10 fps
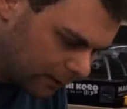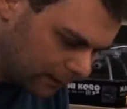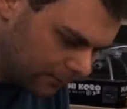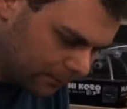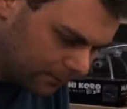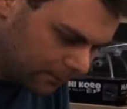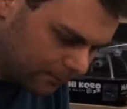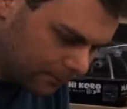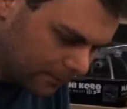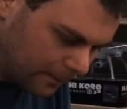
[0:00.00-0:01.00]
of
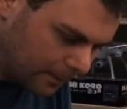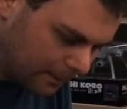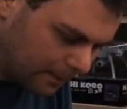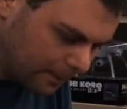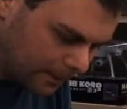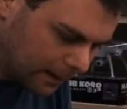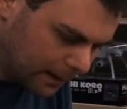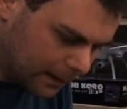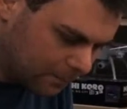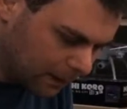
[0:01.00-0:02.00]
the
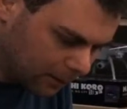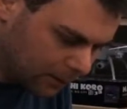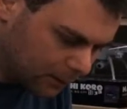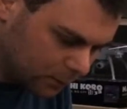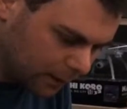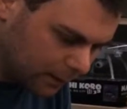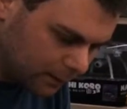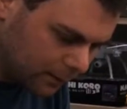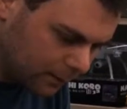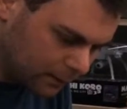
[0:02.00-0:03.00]
key better this way.
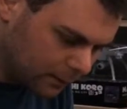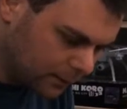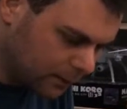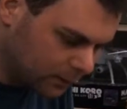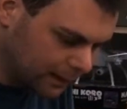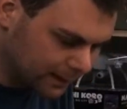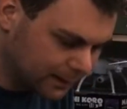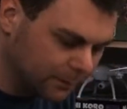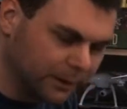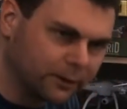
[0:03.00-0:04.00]
So
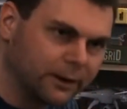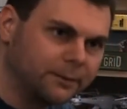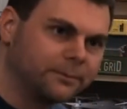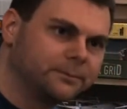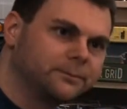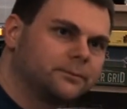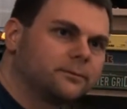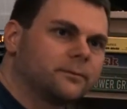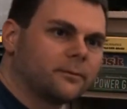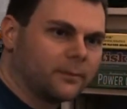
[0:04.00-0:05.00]
that's something, right?
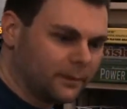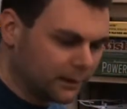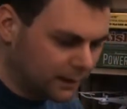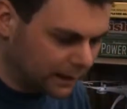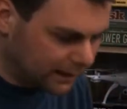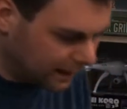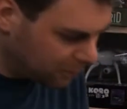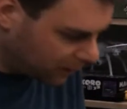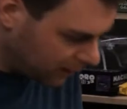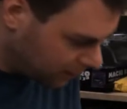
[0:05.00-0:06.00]
Gotta
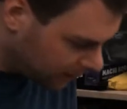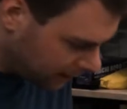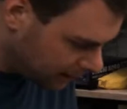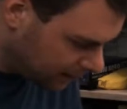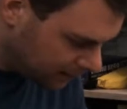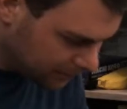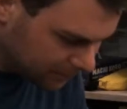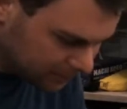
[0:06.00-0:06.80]
take pride in what you do.